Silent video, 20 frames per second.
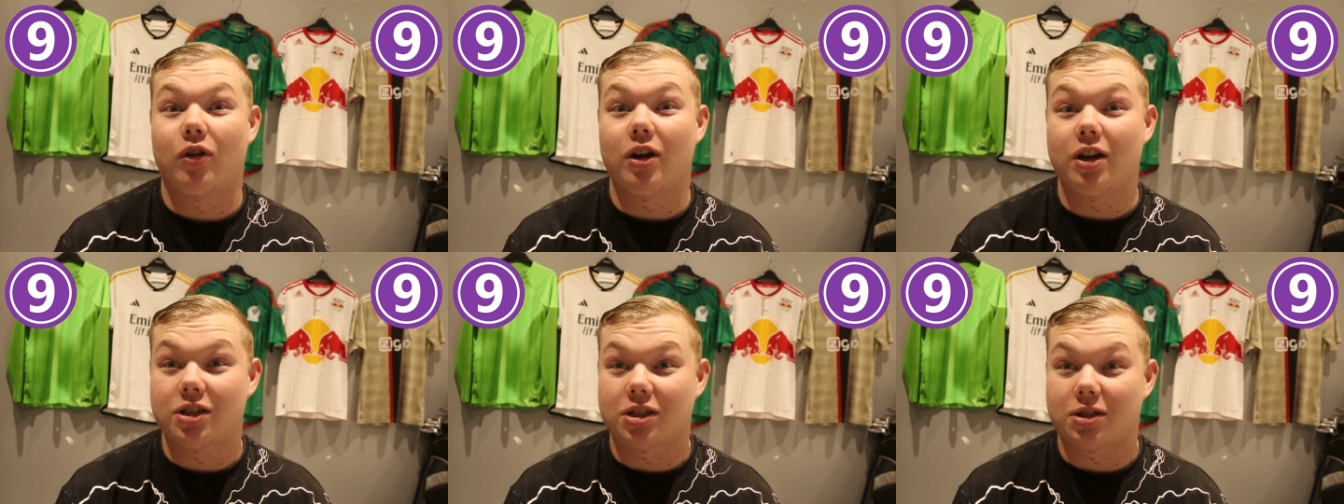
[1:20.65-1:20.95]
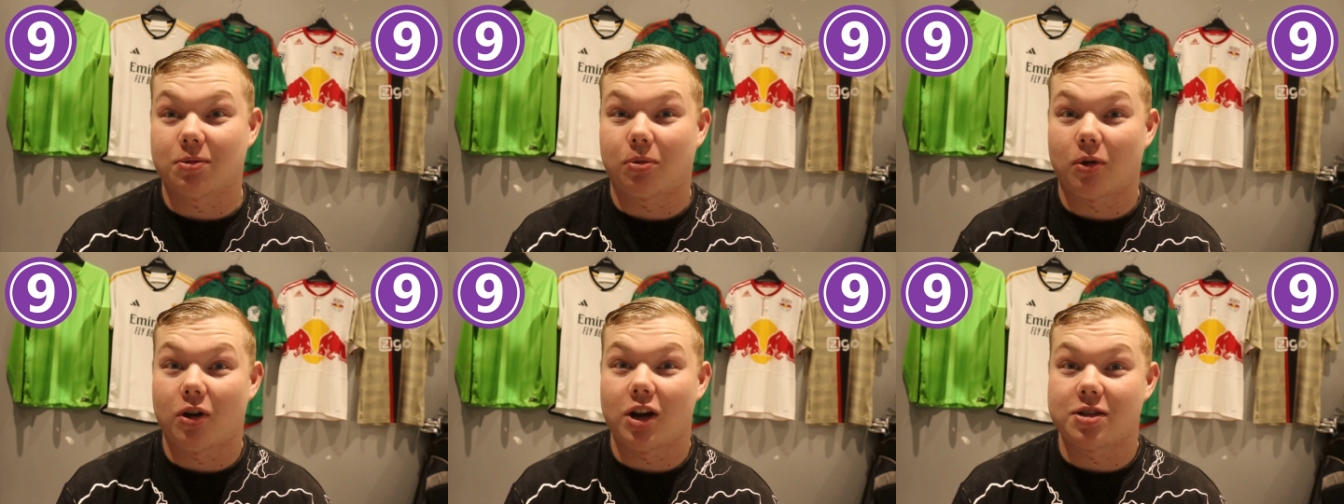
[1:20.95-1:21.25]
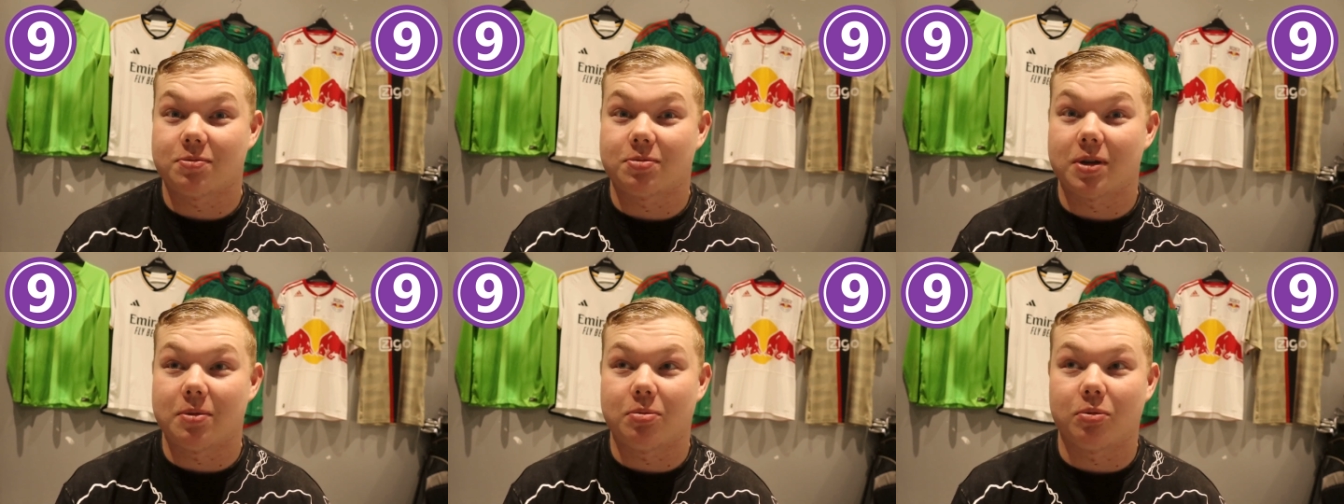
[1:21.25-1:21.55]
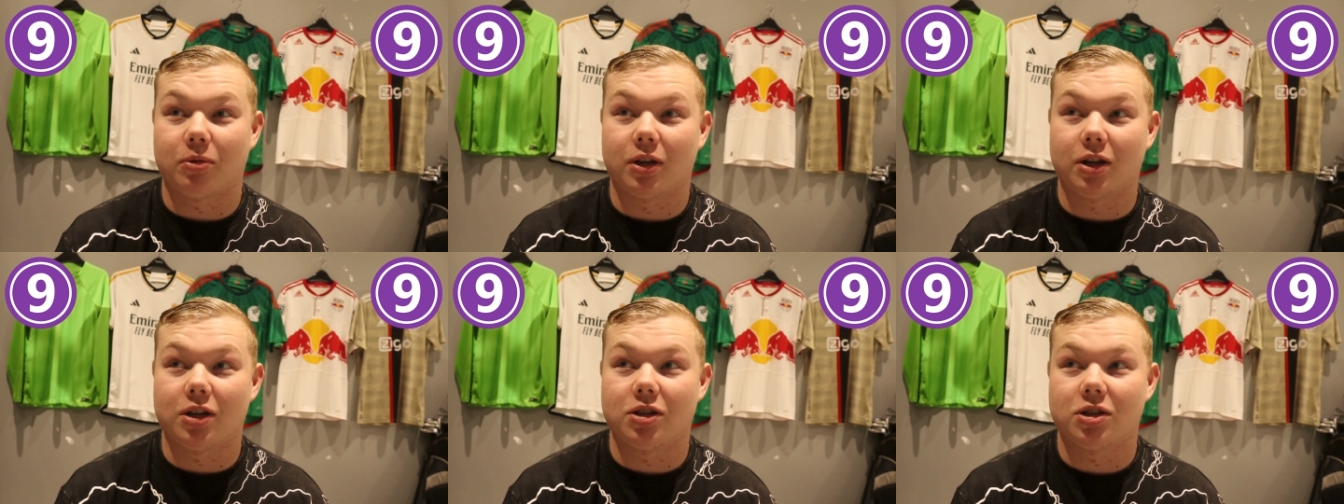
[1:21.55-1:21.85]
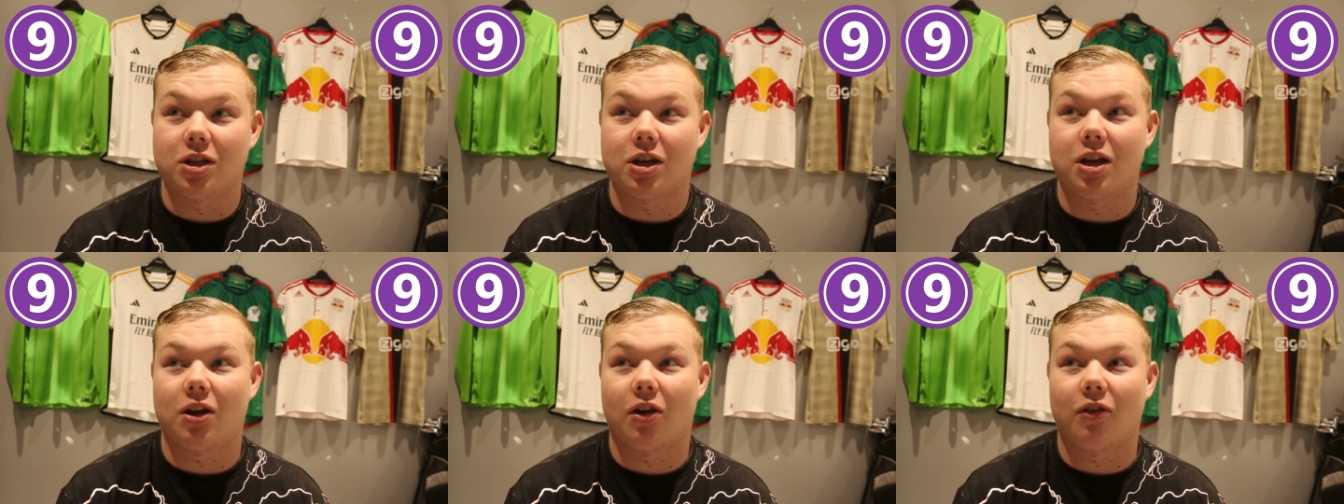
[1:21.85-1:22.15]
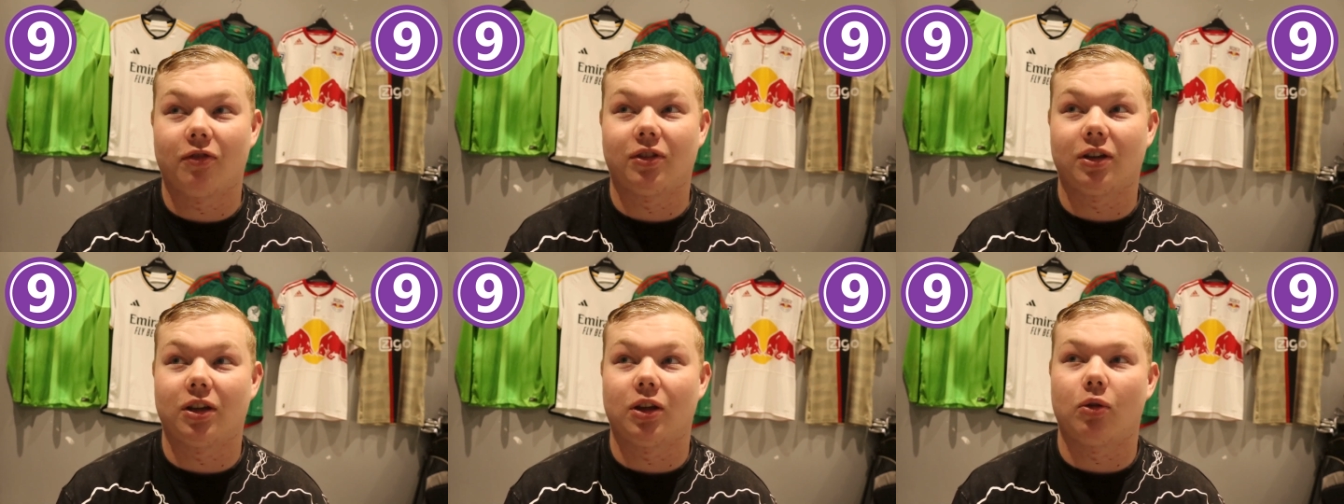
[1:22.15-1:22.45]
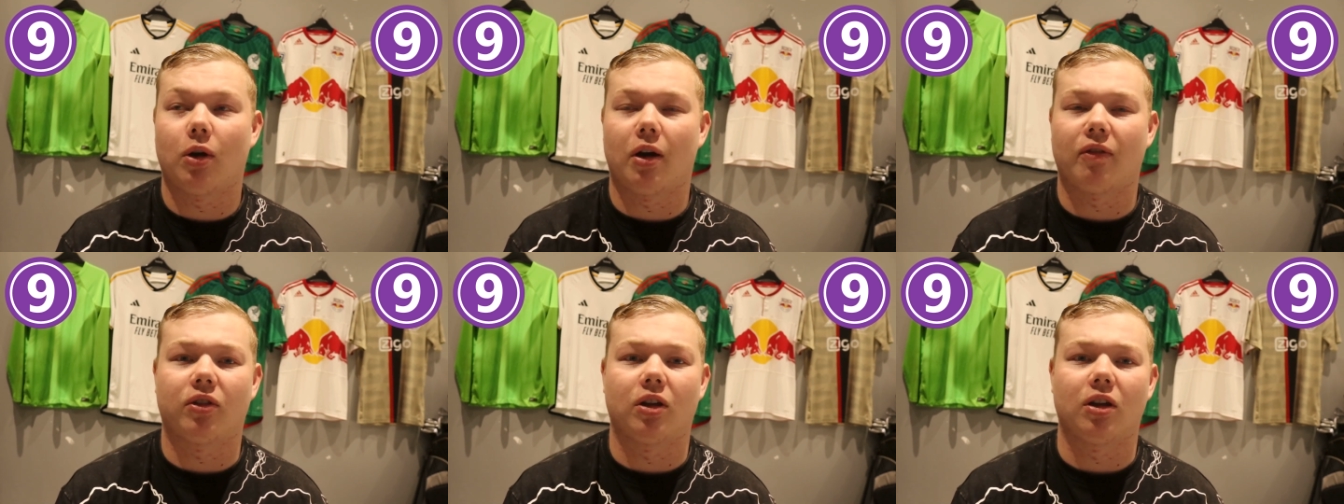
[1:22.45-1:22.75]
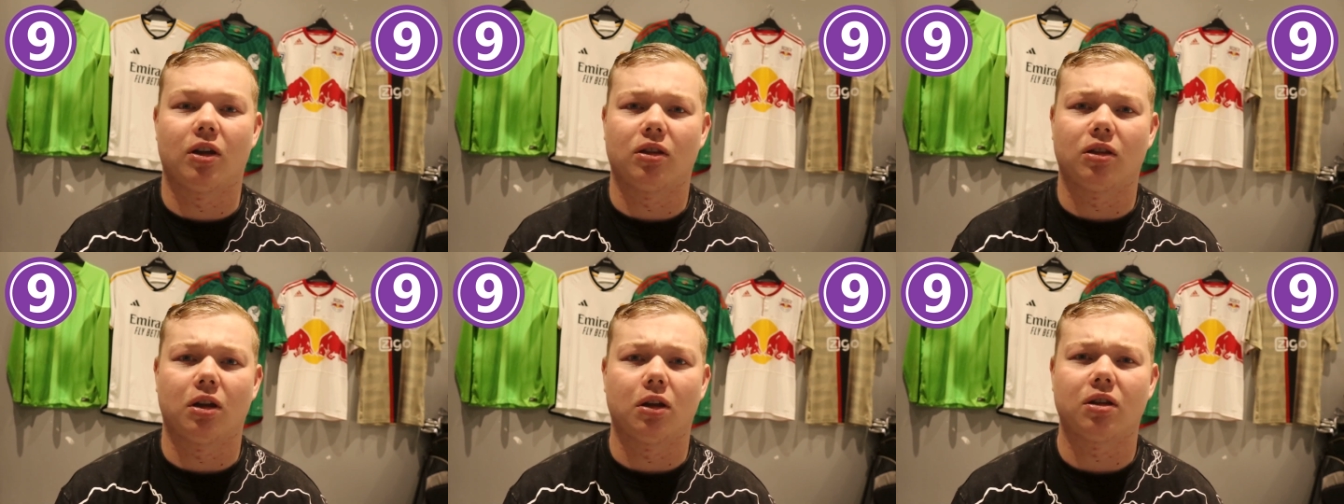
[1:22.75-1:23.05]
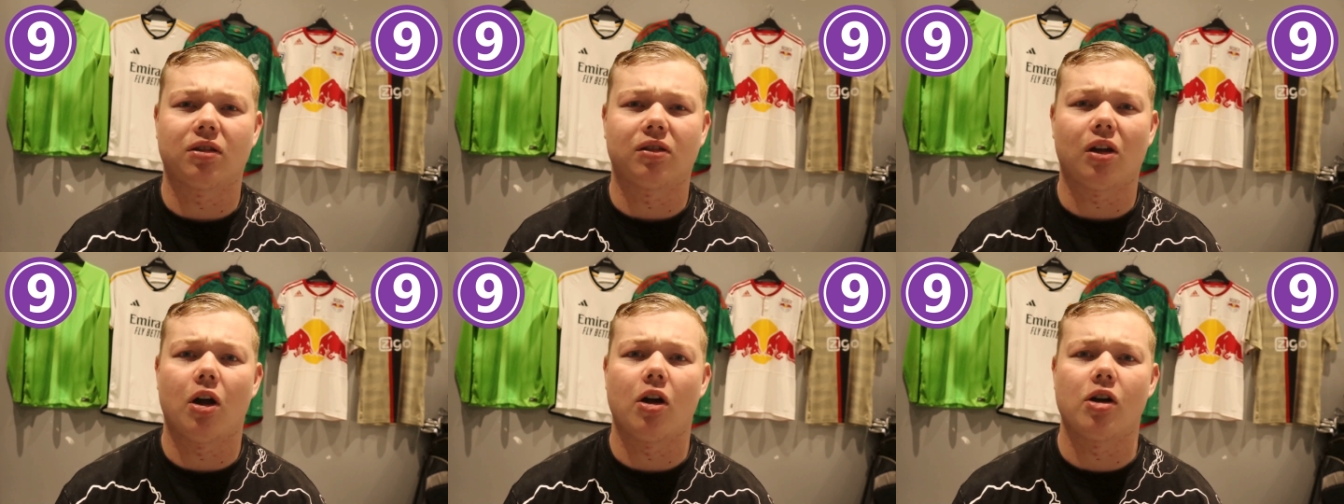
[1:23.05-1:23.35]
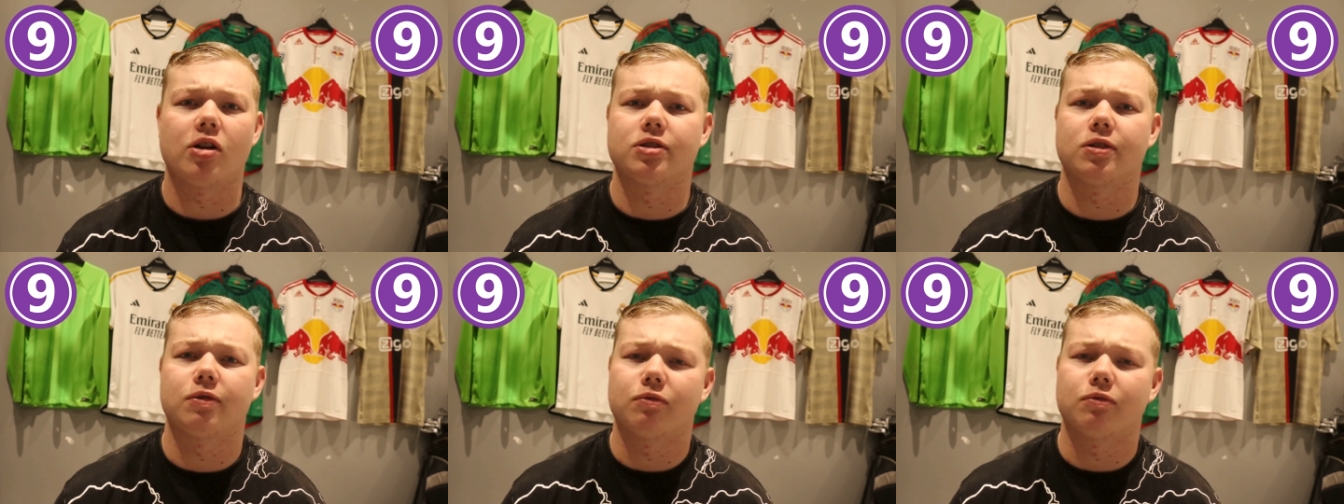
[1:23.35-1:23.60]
really surprised people this year. Obviously, you have the, the stars